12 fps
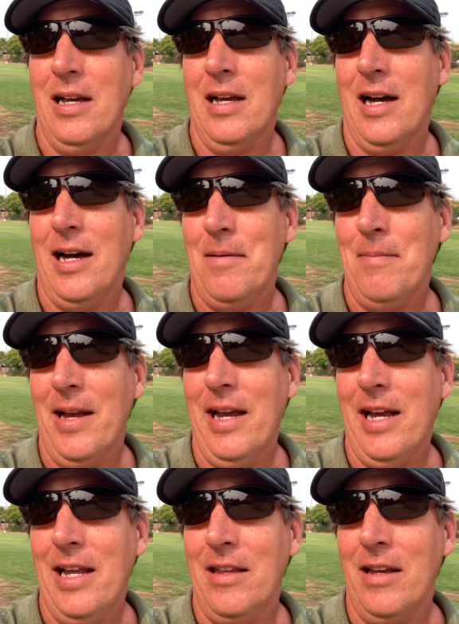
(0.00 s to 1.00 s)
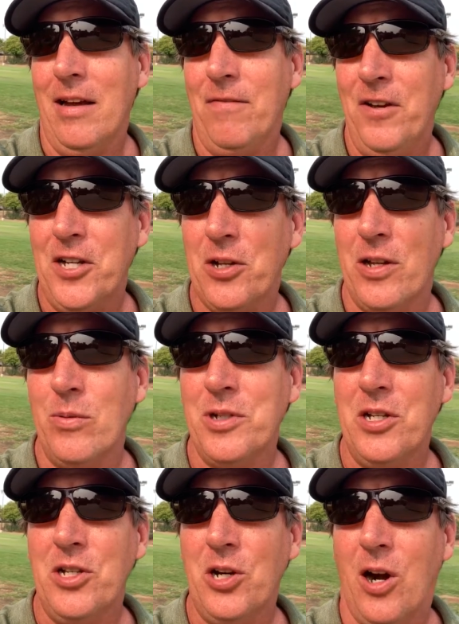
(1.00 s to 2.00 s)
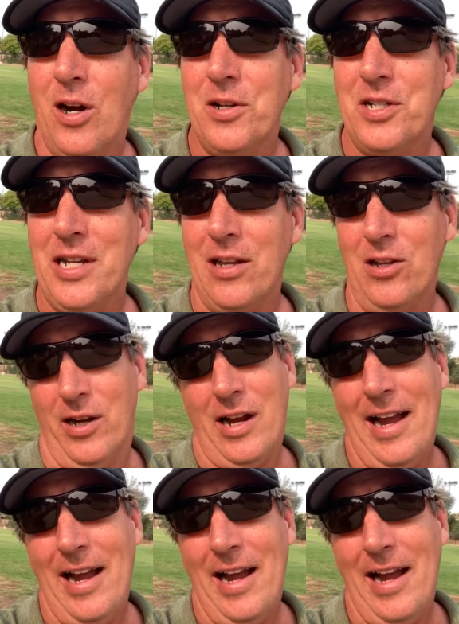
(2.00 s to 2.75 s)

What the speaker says: And the official that was in charge said, "Look,